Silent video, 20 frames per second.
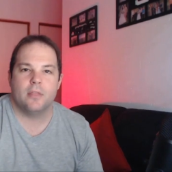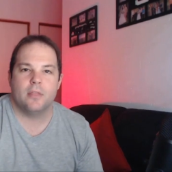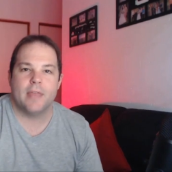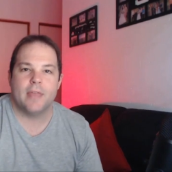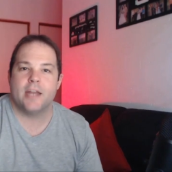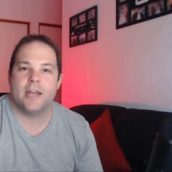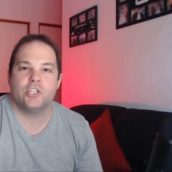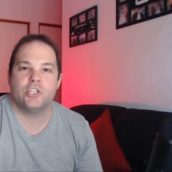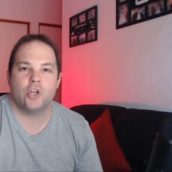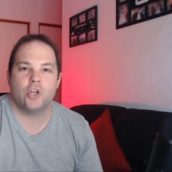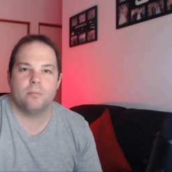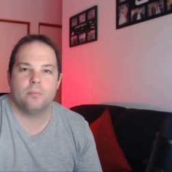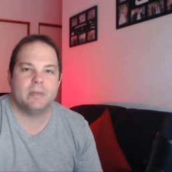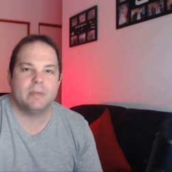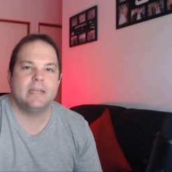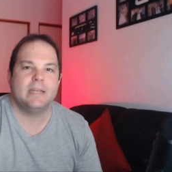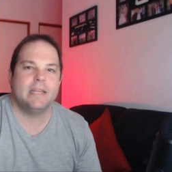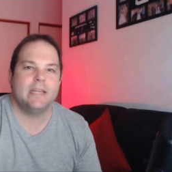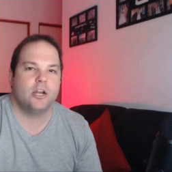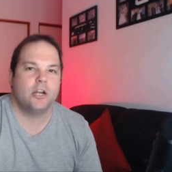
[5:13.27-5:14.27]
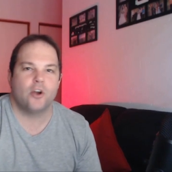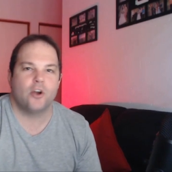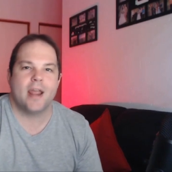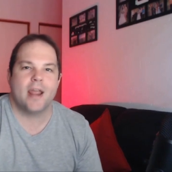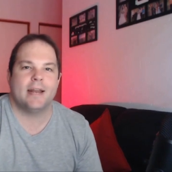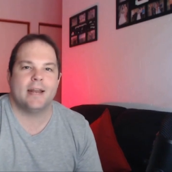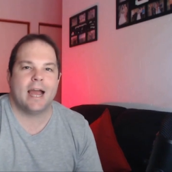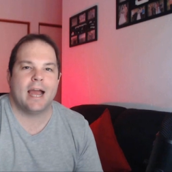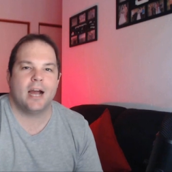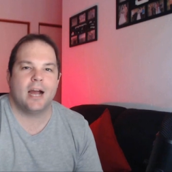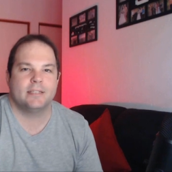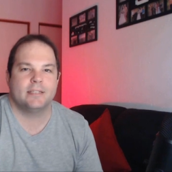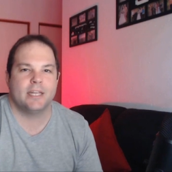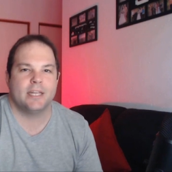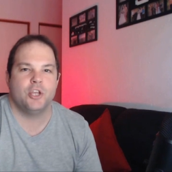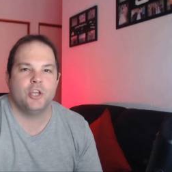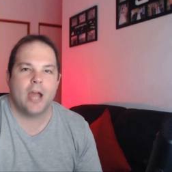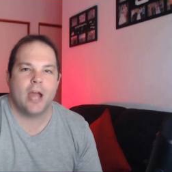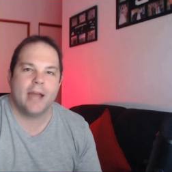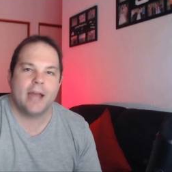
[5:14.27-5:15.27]
that is completely grayed out
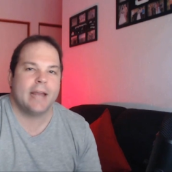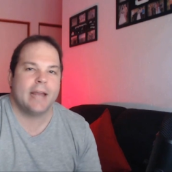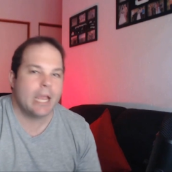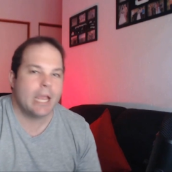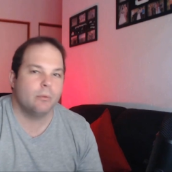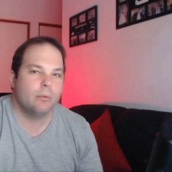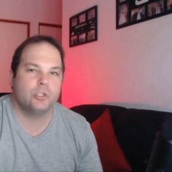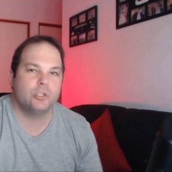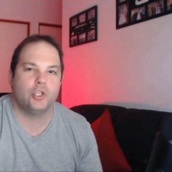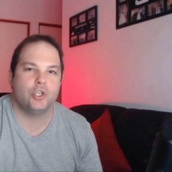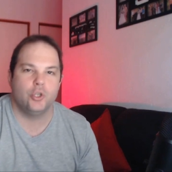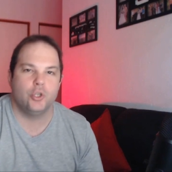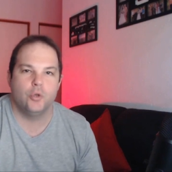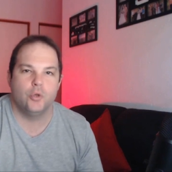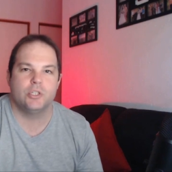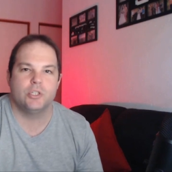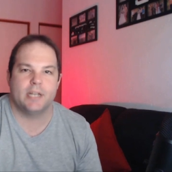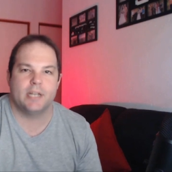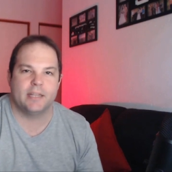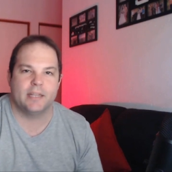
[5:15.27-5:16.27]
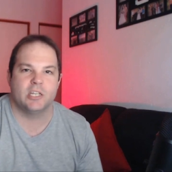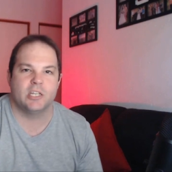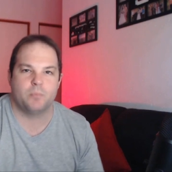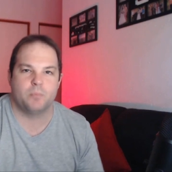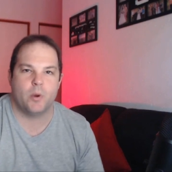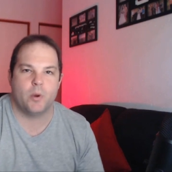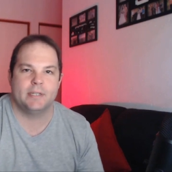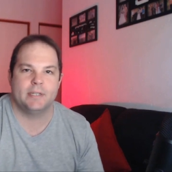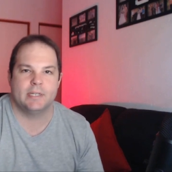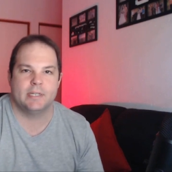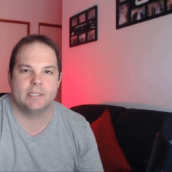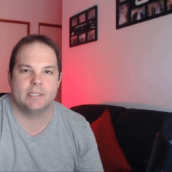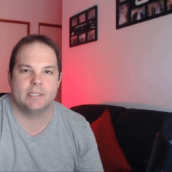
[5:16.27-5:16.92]
and you're unable to use it at this point in